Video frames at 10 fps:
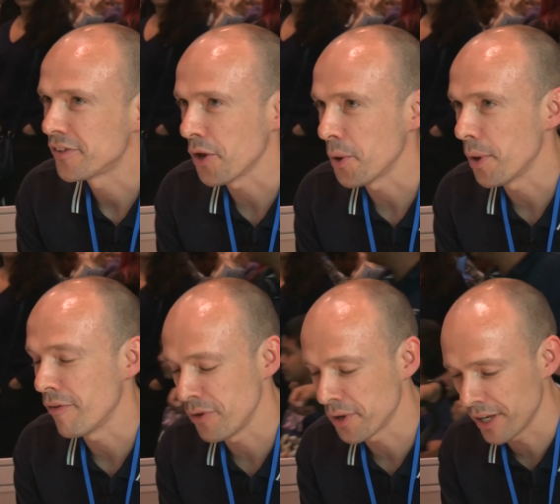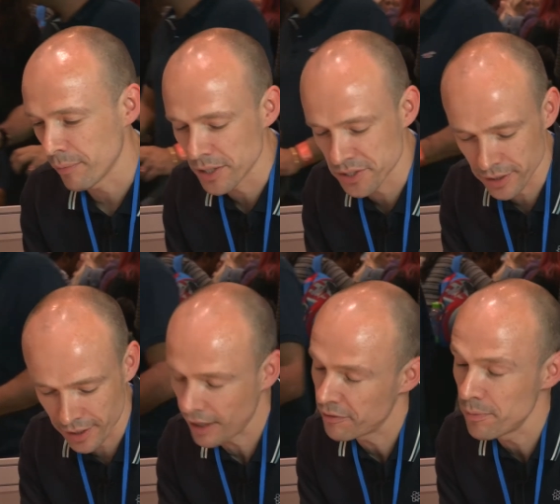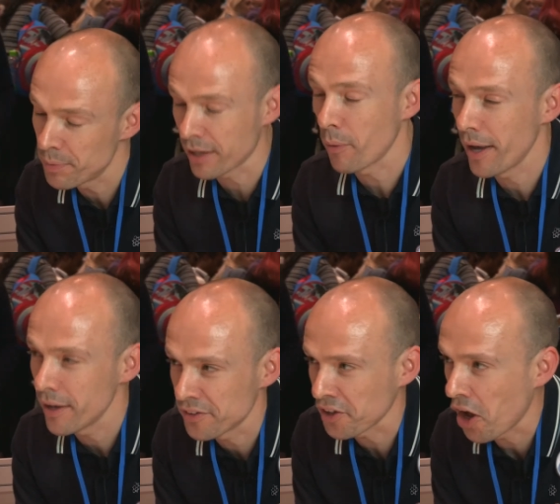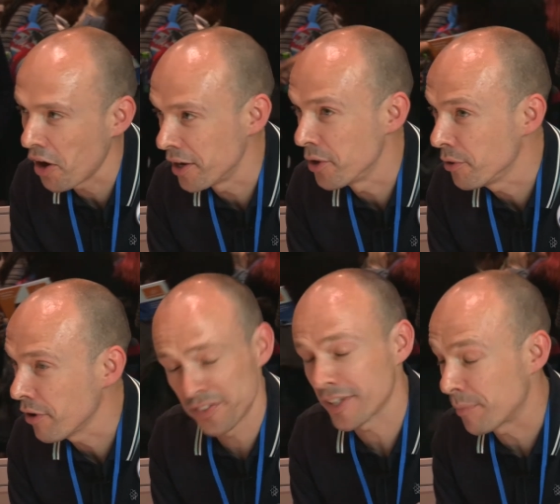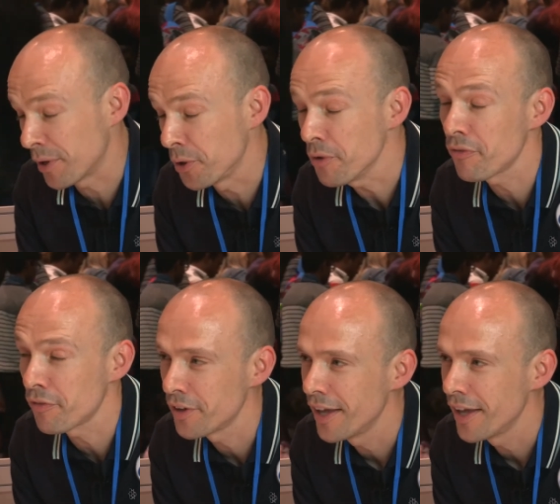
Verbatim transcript: So if you can imagine, if you pick away a scar enough, a scab enough,